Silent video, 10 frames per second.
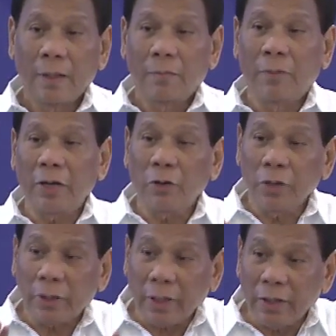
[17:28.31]
Meron
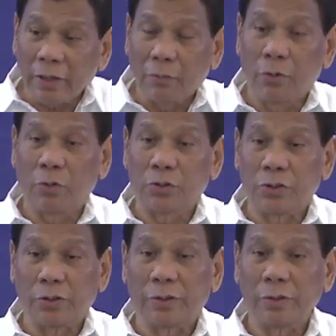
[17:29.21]
na tayong
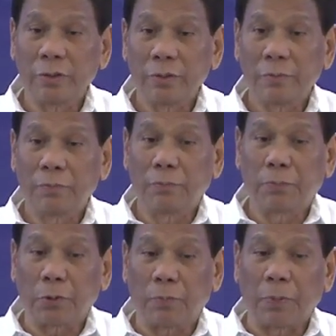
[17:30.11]
revolution
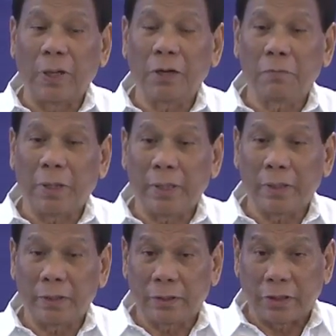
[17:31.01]
propelled
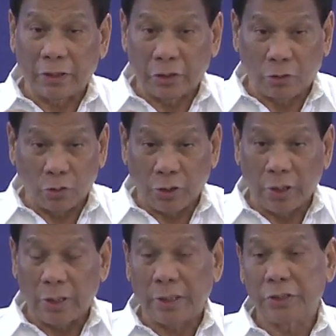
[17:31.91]
by
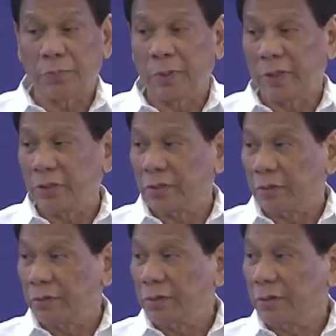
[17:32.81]
territorial
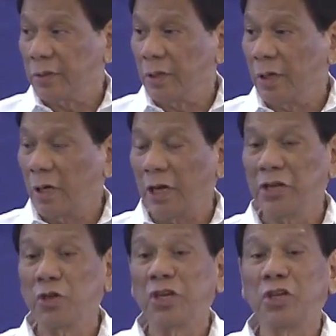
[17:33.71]
aspirations,
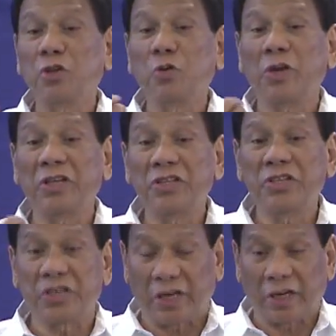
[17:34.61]
and you
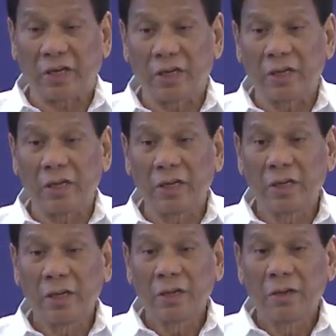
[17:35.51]
inject,
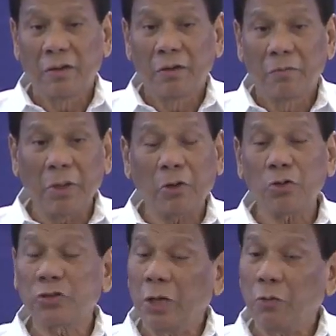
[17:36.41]

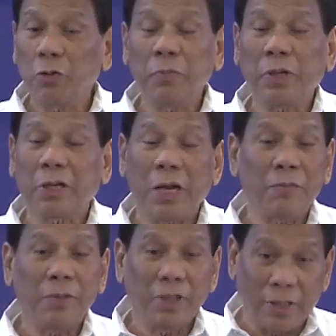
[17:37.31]
because they would
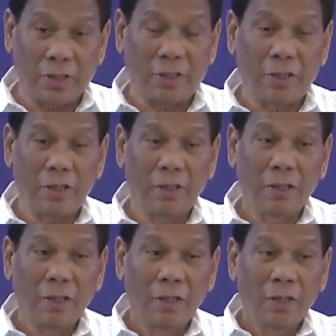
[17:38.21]
come here.
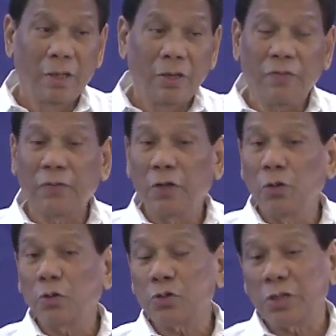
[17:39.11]
If they
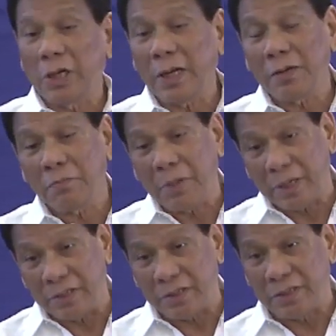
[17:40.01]
lose the land
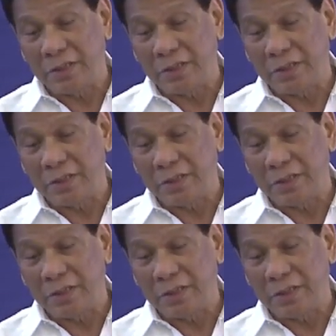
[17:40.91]
base,